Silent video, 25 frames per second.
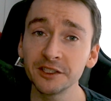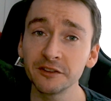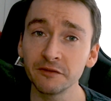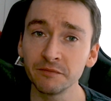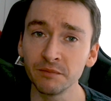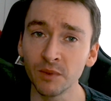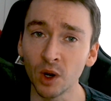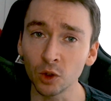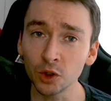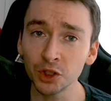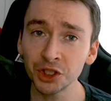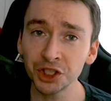of
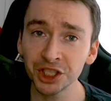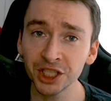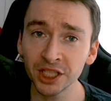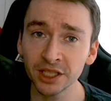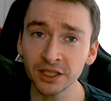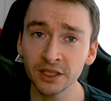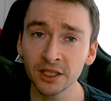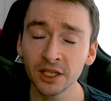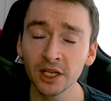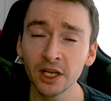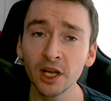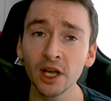motion,
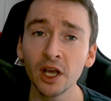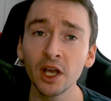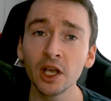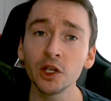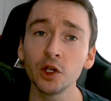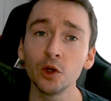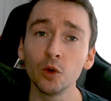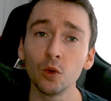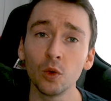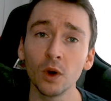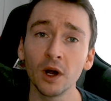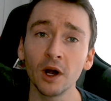
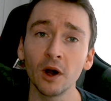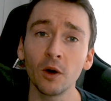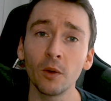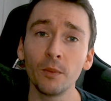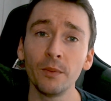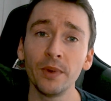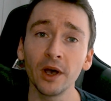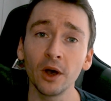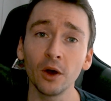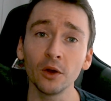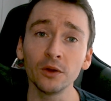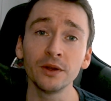you will
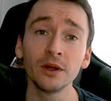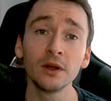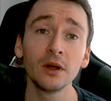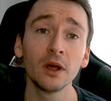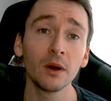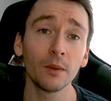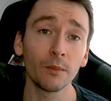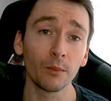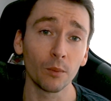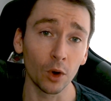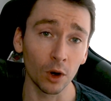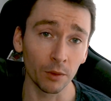build
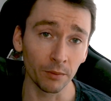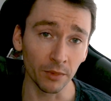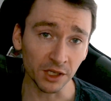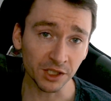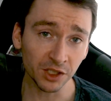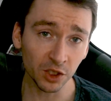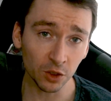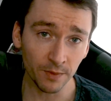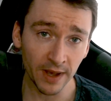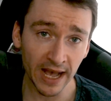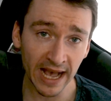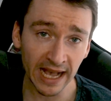more
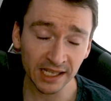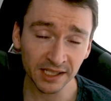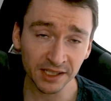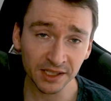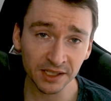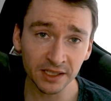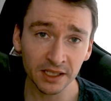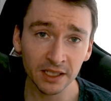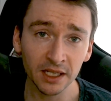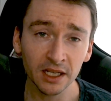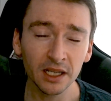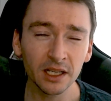muscle mass.